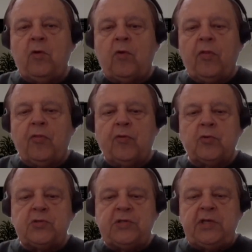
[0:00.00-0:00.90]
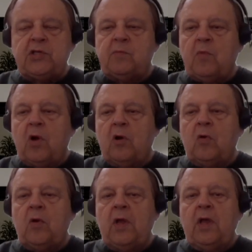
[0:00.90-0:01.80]
or Thursday.
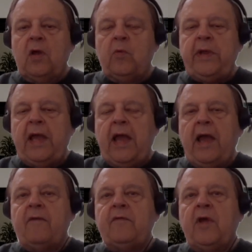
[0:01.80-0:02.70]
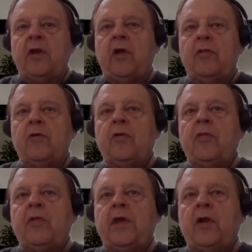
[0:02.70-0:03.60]
Tomorrow we have none other
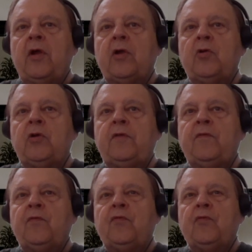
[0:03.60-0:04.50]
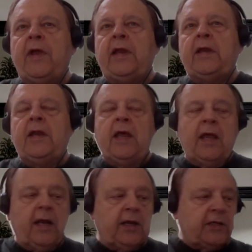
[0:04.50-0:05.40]
than our good friend.
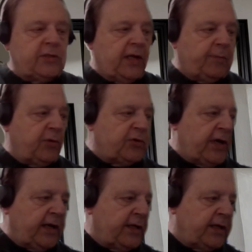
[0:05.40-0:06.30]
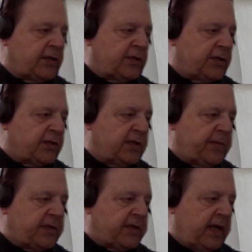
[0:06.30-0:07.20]
Let's double check this just to
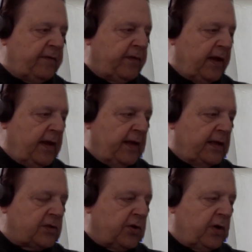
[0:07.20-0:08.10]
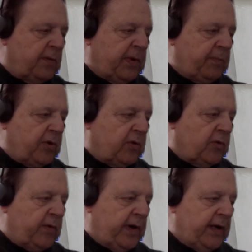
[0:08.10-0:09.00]
be safe. It's going to be Bill
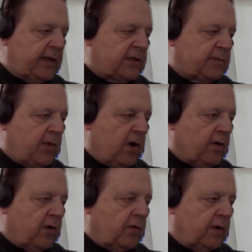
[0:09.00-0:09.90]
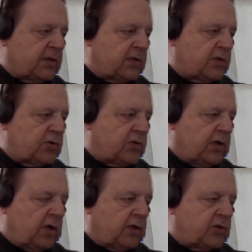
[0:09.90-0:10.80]
Meridian tomorrow.
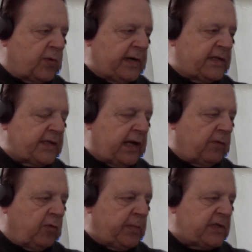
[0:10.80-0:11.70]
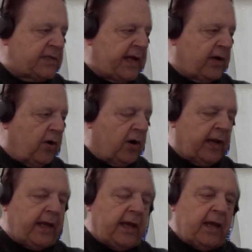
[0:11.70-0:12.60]
On 22nd will be Stan
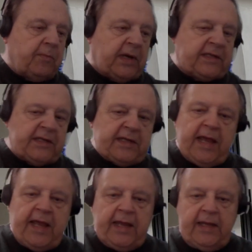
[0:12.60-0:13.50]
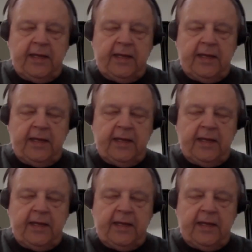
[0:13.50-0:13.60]
Harley. But today,